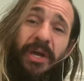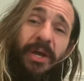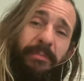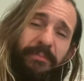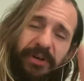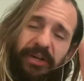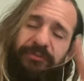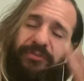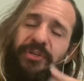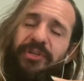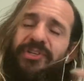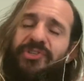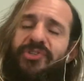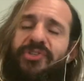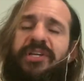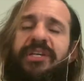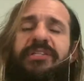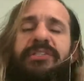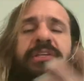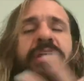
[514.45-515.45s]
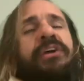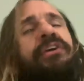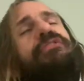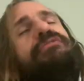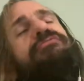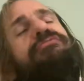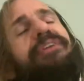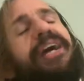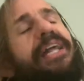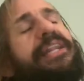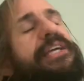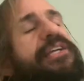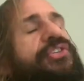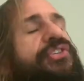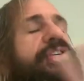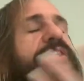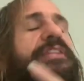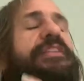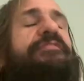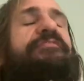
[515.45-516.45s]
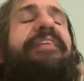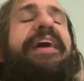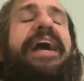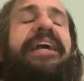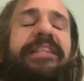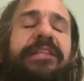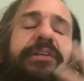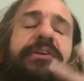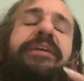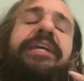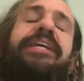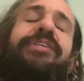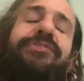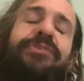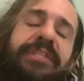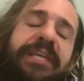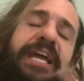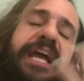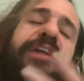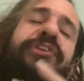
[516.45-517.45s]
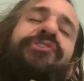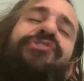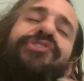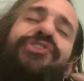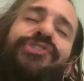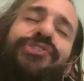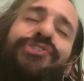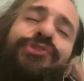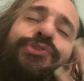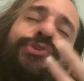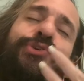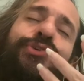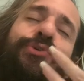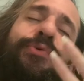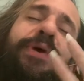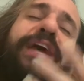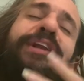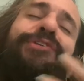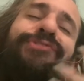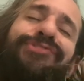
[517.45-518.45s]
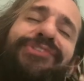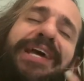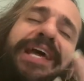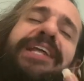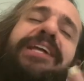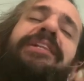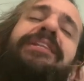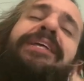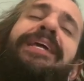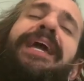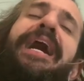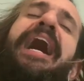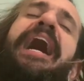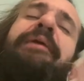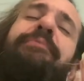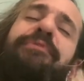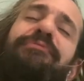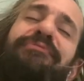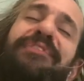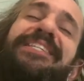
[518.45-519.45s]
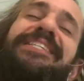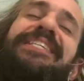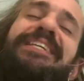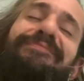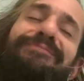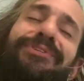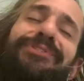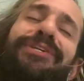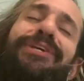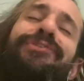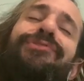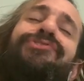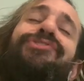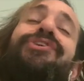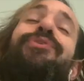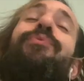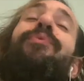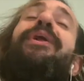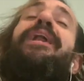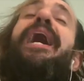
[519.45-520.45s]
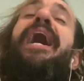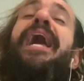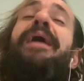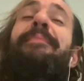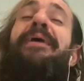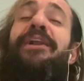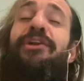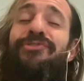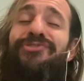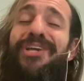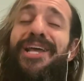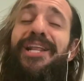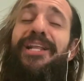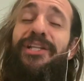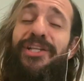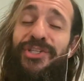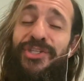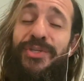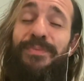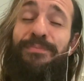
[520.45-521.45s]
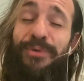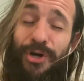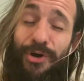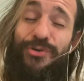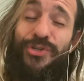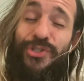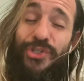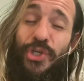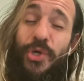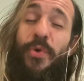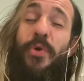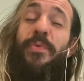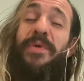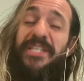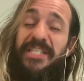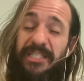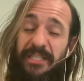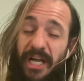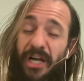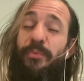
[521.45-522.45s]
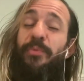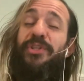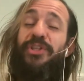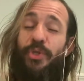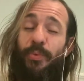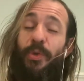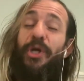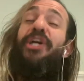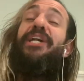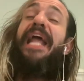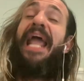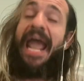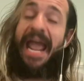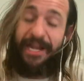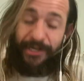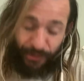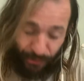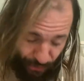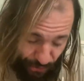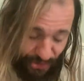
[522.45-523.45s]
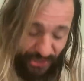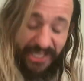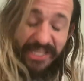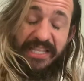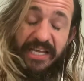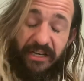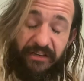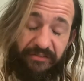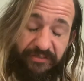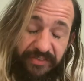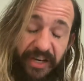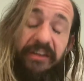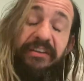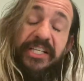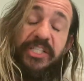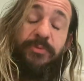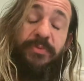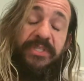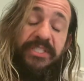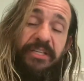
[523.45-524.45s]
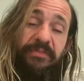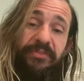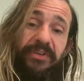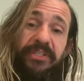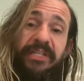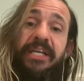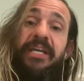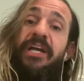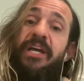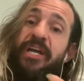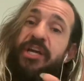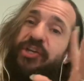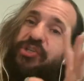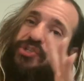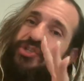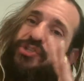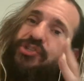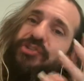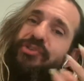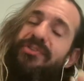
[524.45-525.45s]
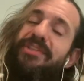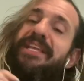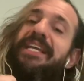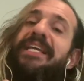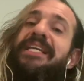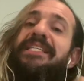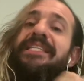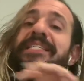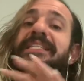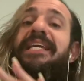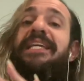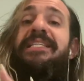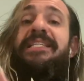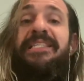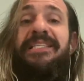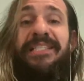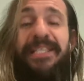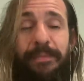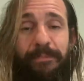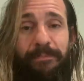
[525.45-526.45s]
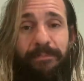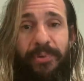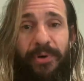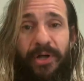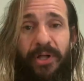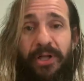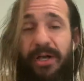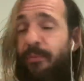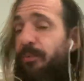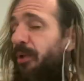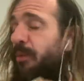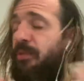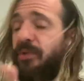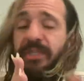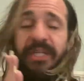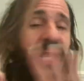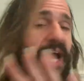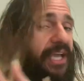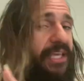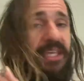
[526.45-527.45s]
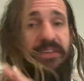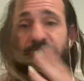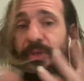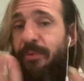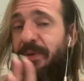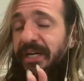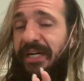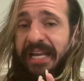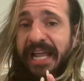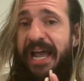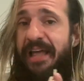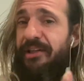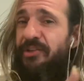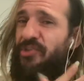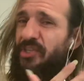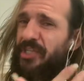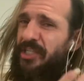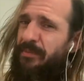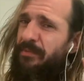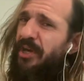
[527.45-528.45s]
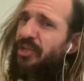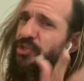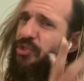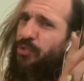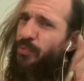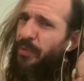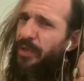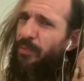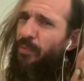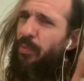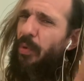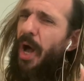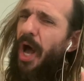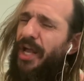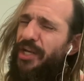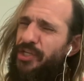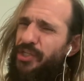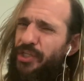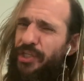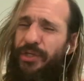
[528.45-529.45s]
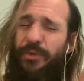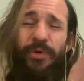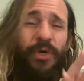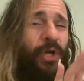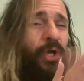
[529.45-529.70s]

But if you can just relish in the fact that, okay, so the energy is new energetically, I would receive this energy when I'm energetically supposed to, and we stuck with the word energy there very specifically, just so that it can stay simple. And we will not give you an analogy as much as we want to.